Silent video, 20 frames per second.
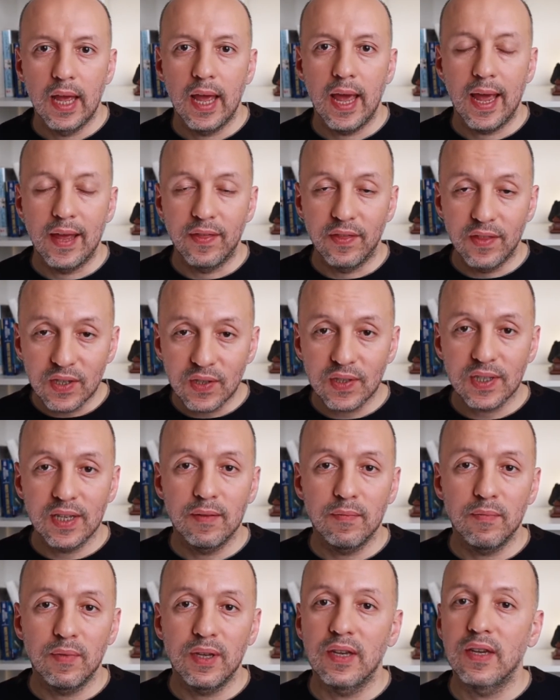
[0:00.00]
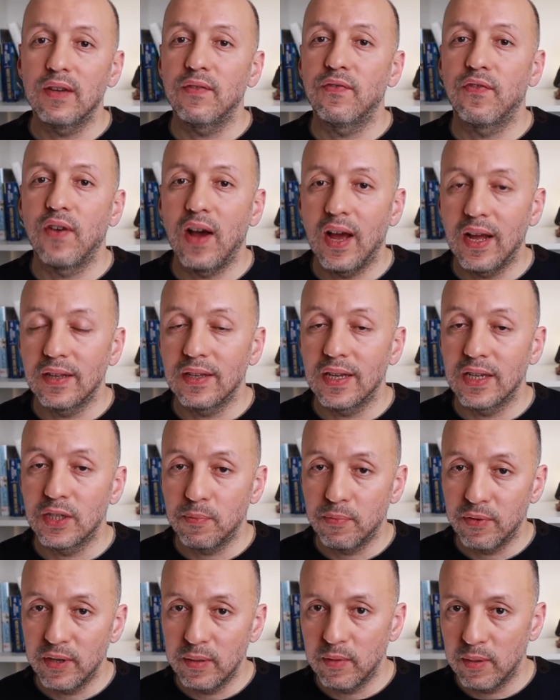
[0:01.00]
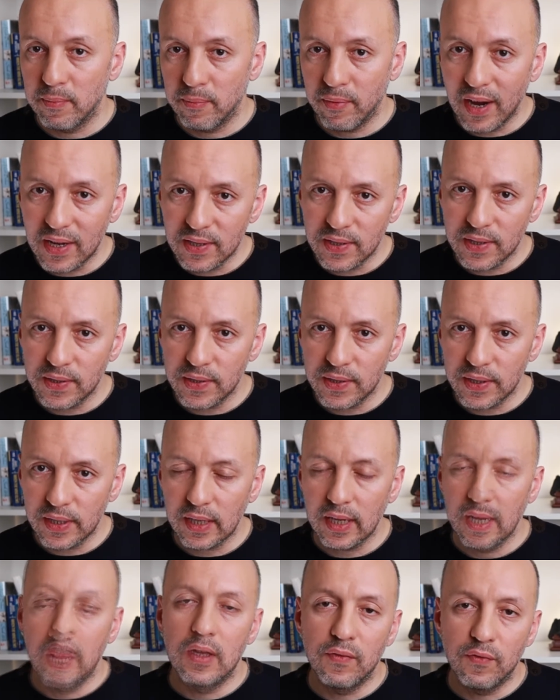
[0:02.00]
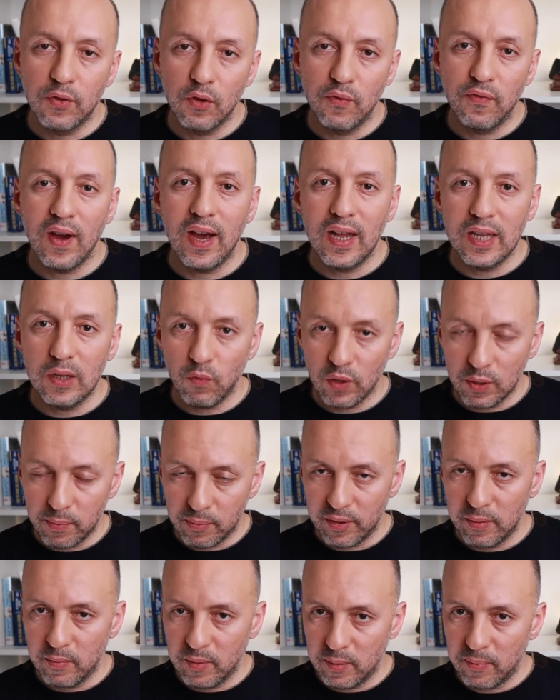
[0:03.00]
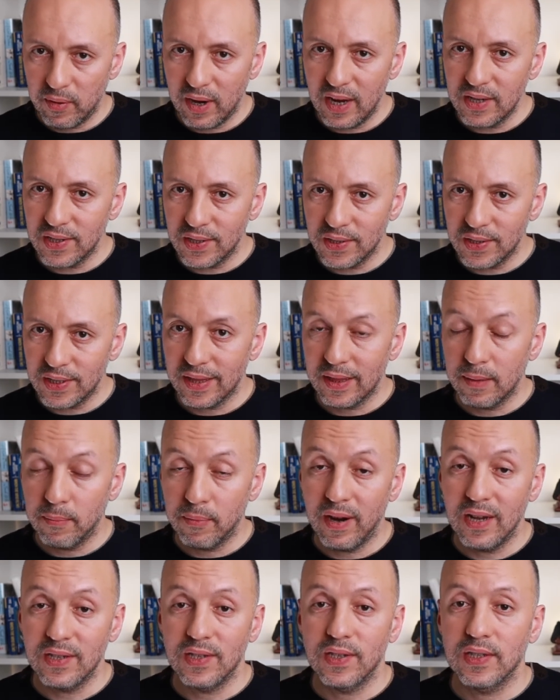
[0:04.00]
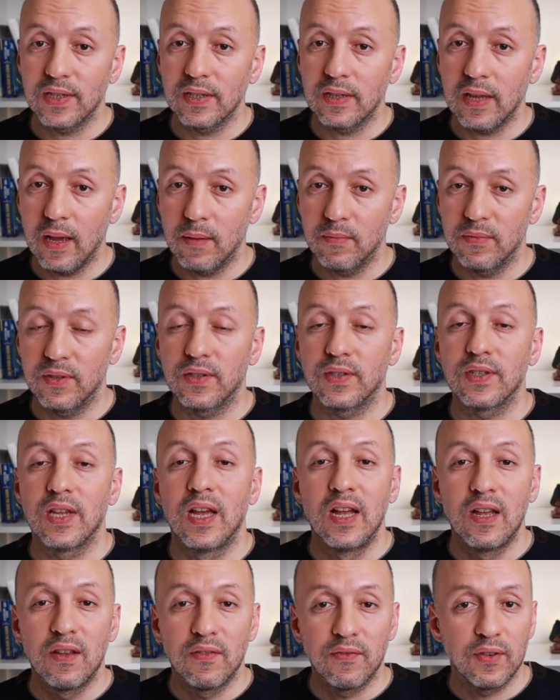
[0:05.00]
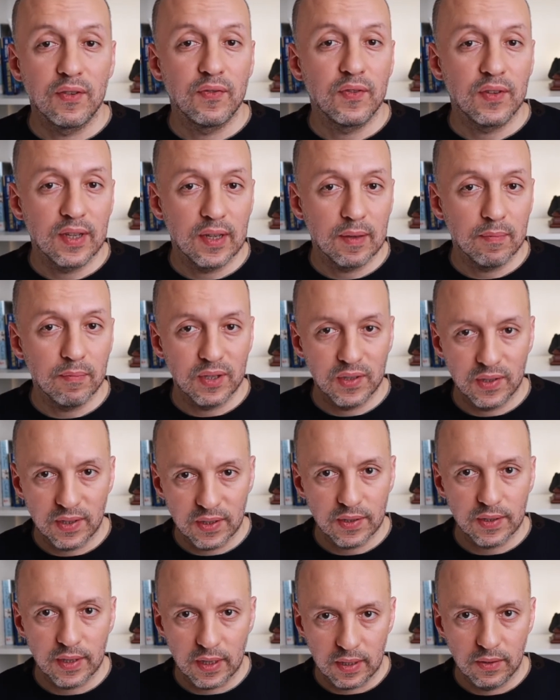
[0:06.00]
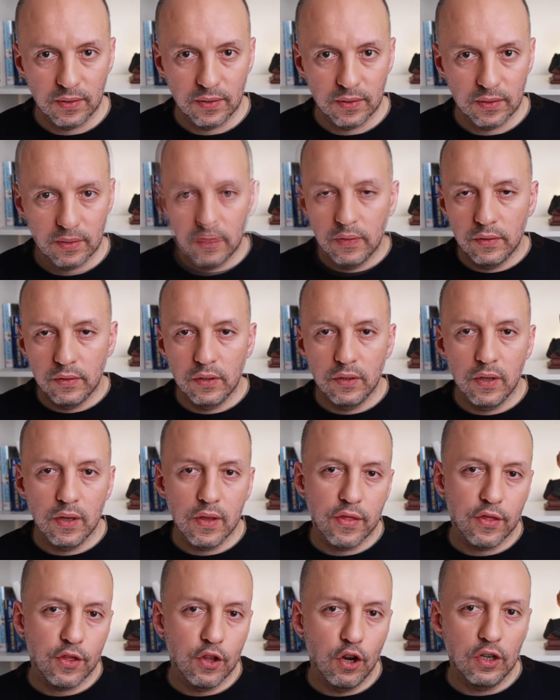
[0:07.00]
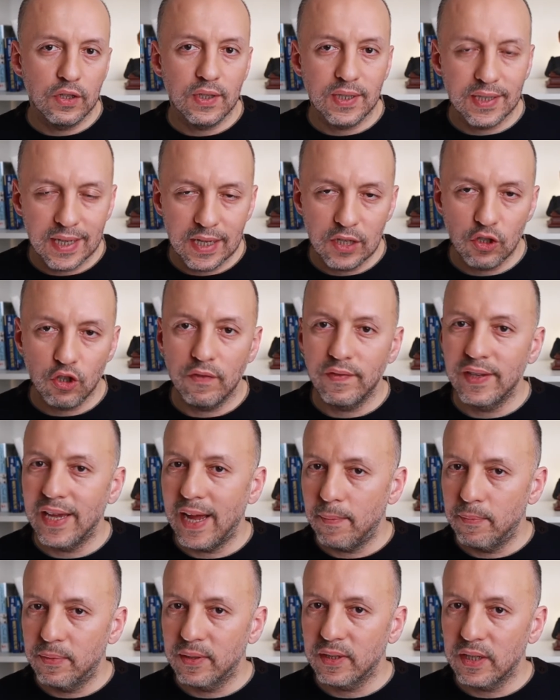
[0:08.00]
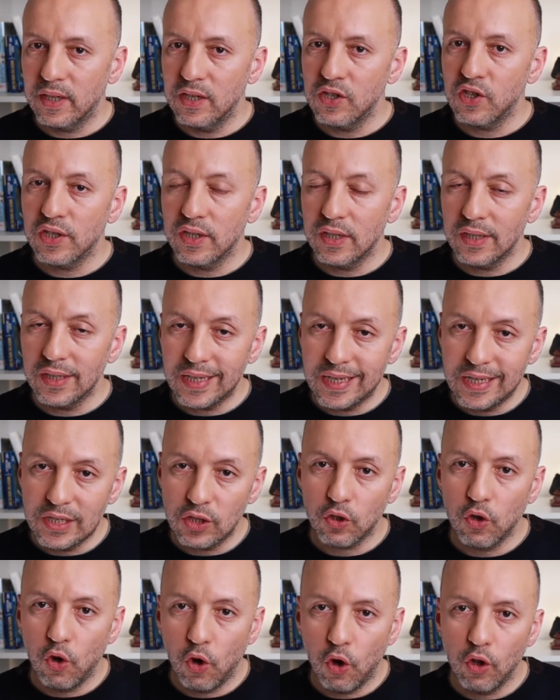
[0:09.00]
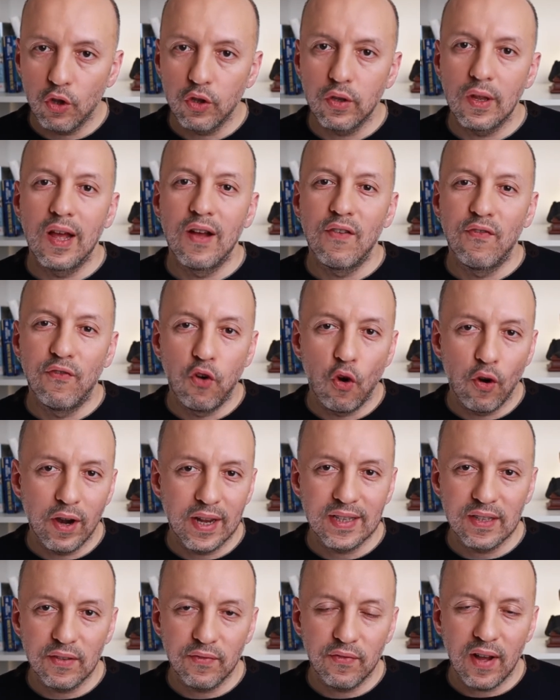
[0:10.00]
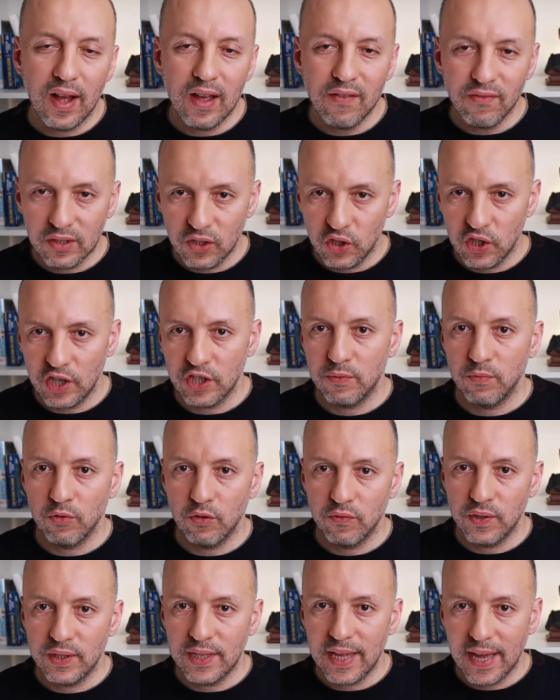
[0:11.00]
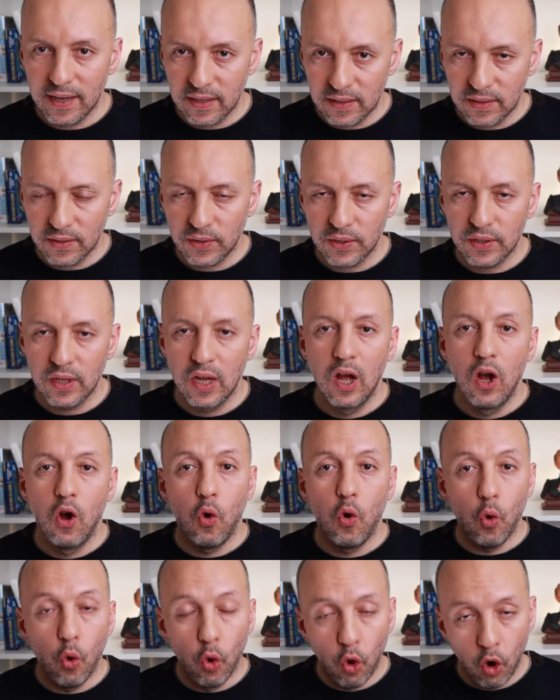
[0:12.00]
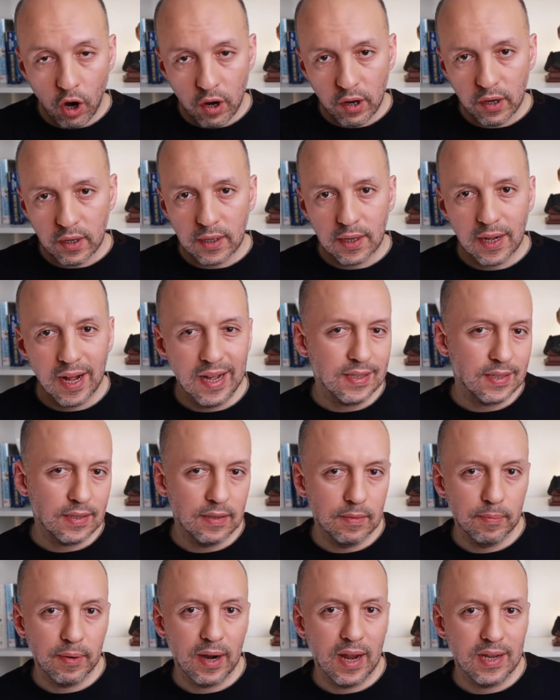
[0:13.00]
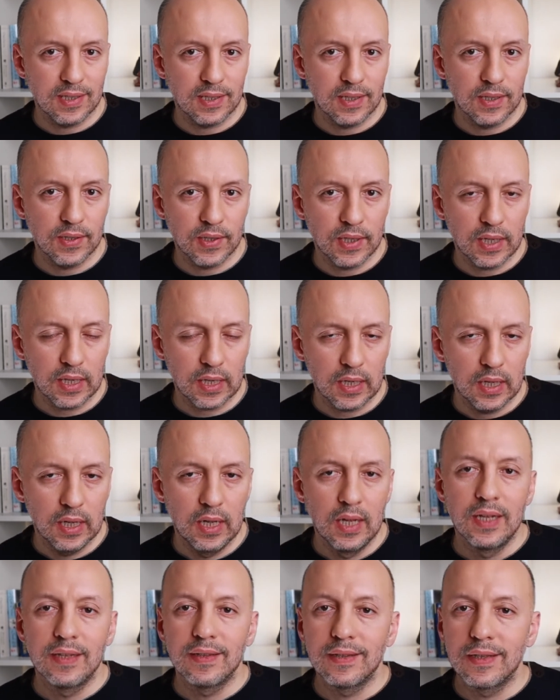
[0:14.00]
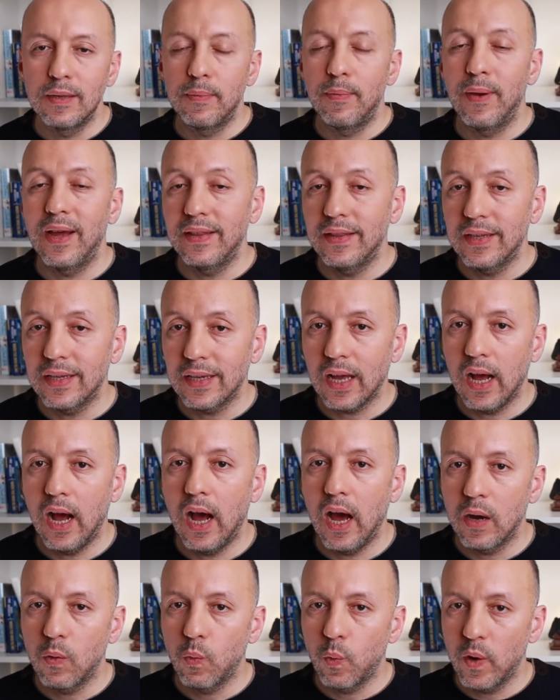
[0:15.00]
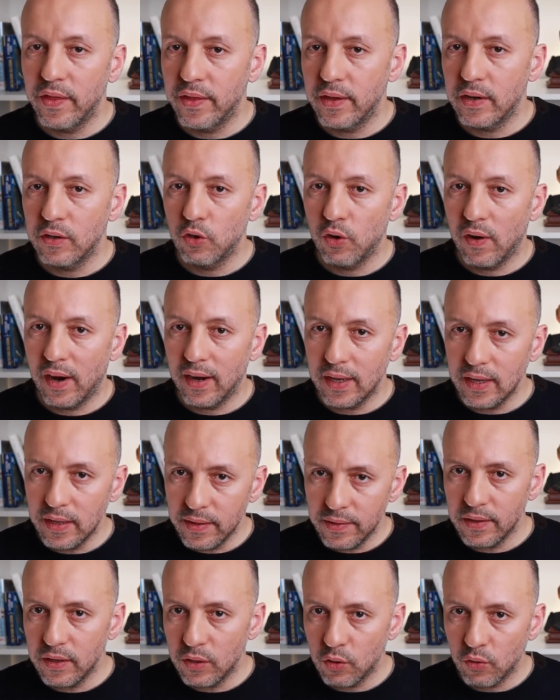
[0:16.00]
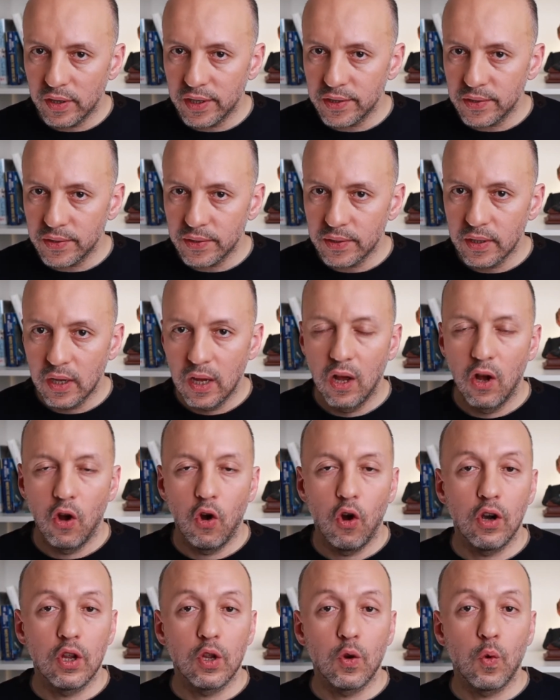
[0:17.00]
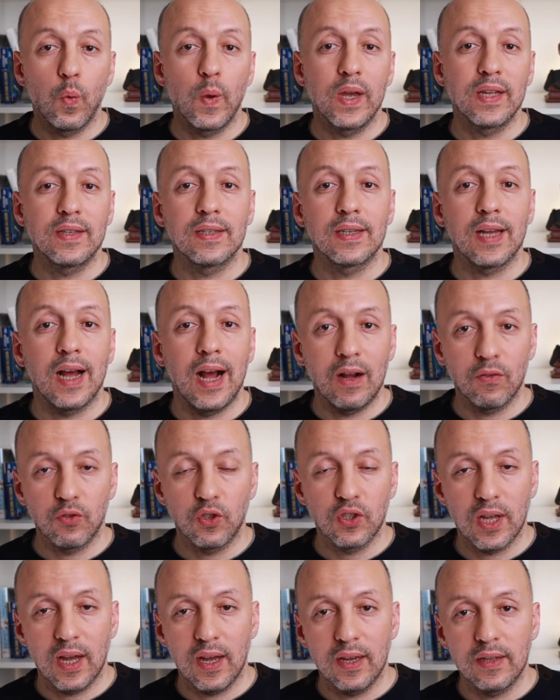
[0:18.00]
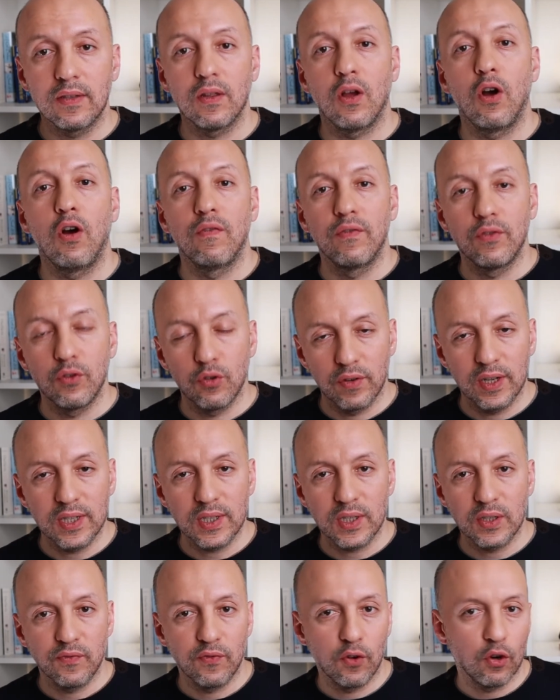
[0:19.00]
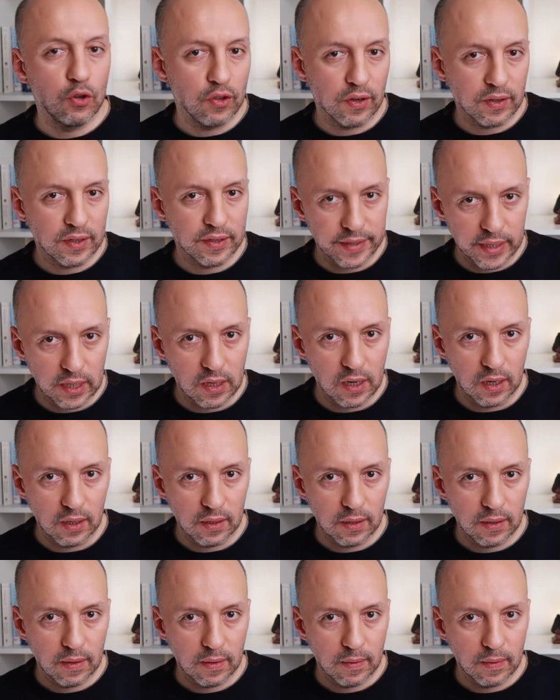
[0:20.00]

And this can be filed as premium processing. If you file it with premium processing, the processing time is 15 business days. The third stage of the application is called 485 adjustment of status or consular processing, depending on whether you are in the US or you're waiting outside of US for your green card.